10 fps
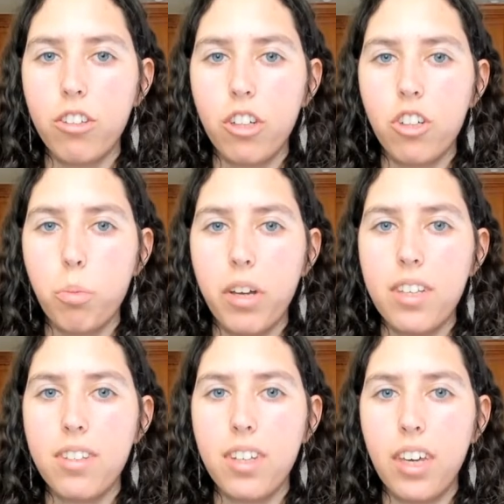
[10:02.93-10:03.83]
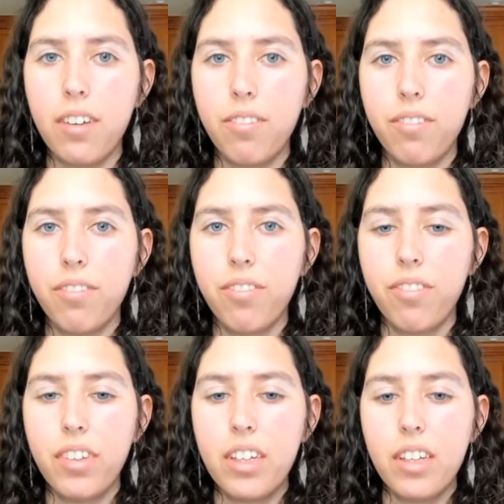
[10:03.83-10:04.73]
Search plus D.
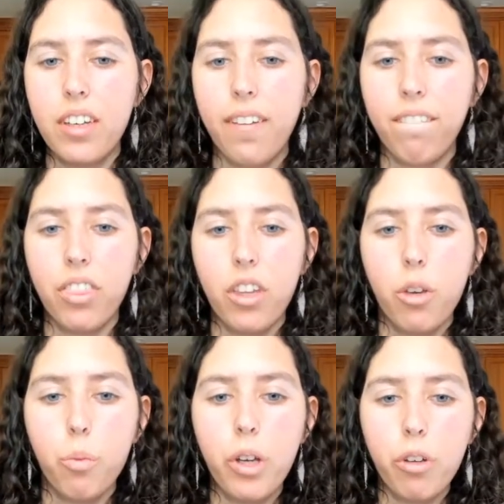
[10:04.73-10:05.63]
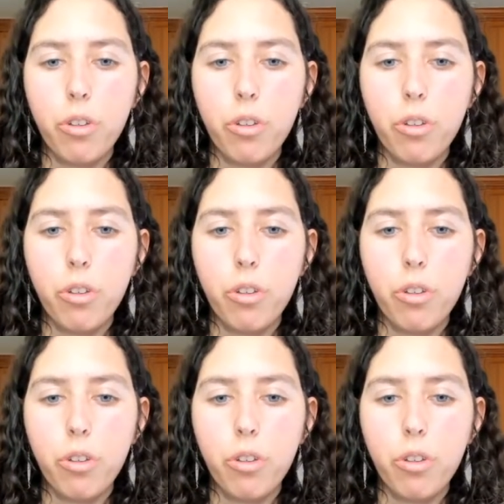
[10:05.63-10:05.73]
We also